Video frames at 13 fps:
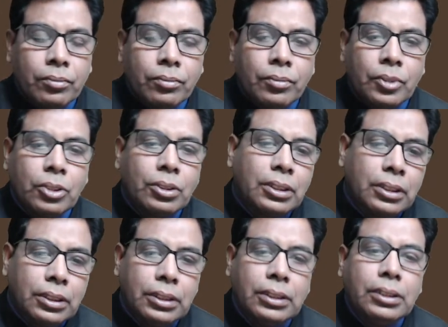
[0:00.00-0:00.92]
because
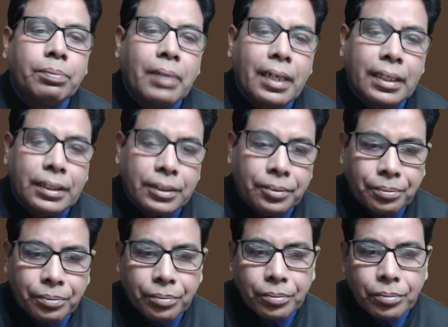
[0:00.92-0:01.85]
this part,
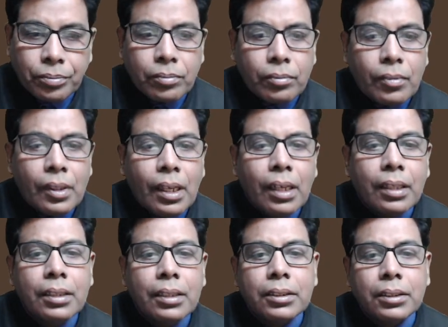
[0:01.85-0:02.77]

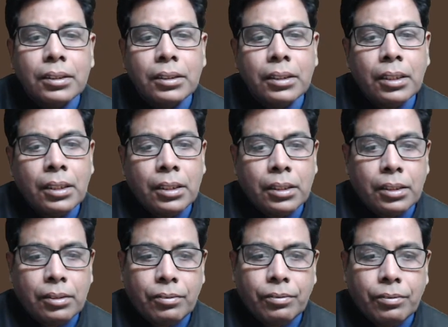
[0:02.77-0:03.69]
the
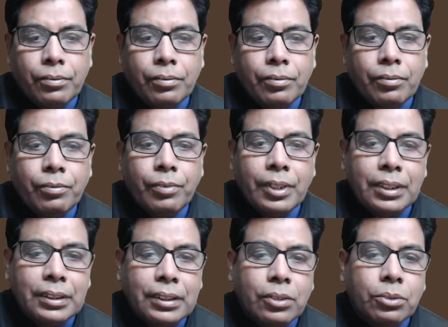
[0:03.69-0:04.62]

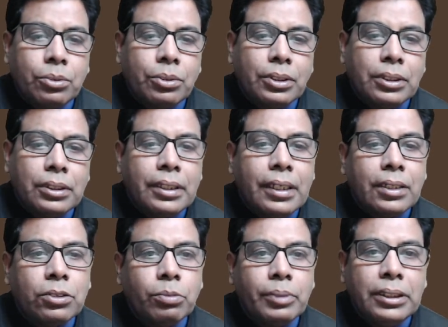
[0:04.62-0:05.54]
functional codes, they are to
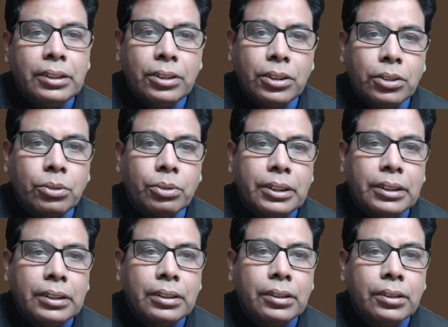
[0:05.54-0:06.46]
be decoded
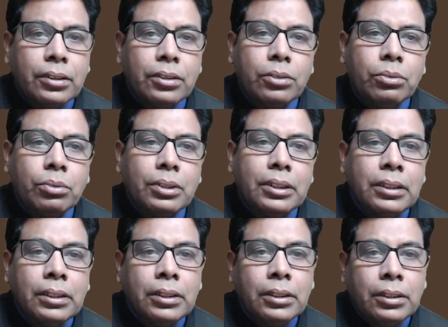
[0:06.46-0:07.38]
into the
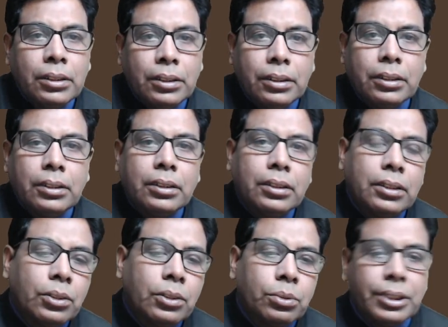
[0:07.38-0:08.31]

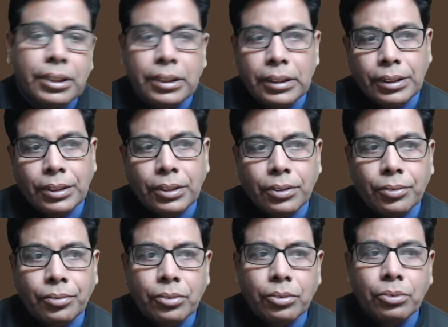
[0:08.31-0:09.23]
control signal.
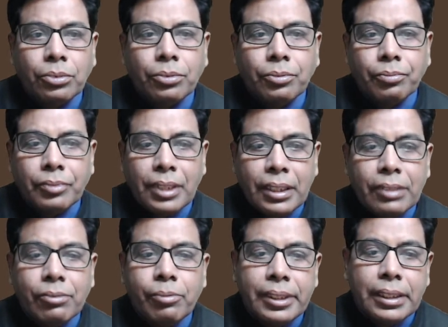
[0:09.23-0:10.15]
So that will
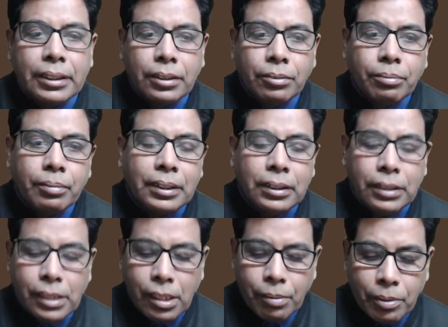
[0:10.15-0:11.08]
be done by the
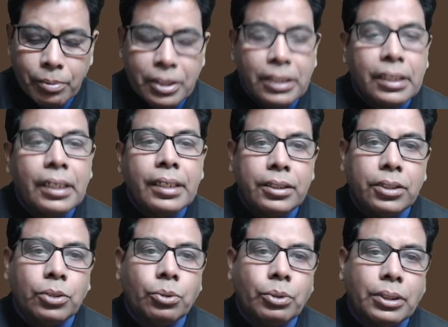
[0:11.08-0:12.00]
help of
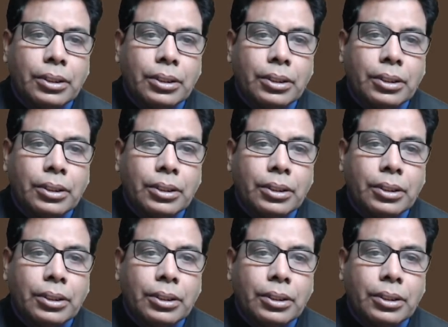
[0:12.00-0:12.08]
decoder.